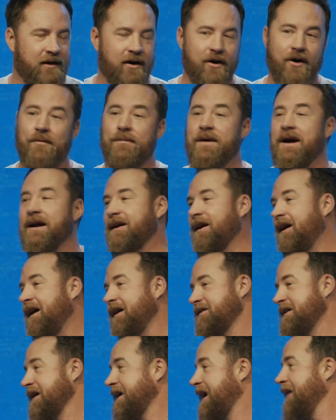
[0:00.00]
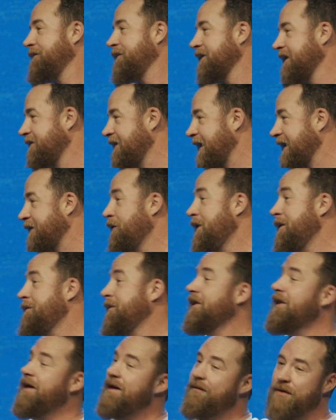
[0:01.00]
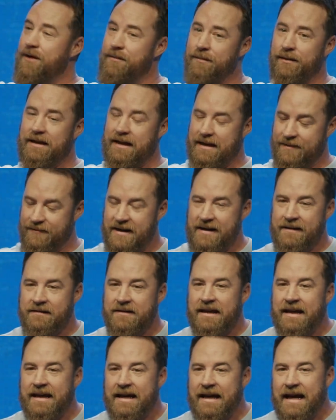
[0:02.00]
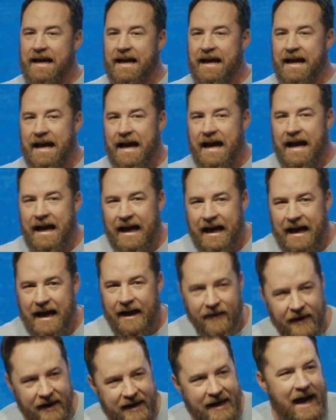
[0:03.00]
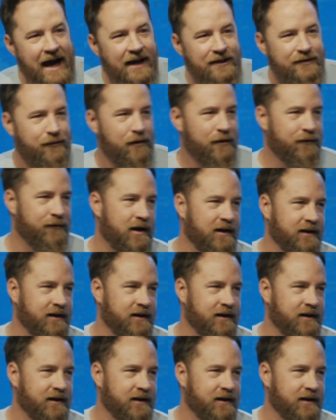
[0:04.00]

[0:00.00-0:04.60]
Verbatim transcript: Oh my gosh, they can't believe it. Like, we believe, we believe. And then he asked for a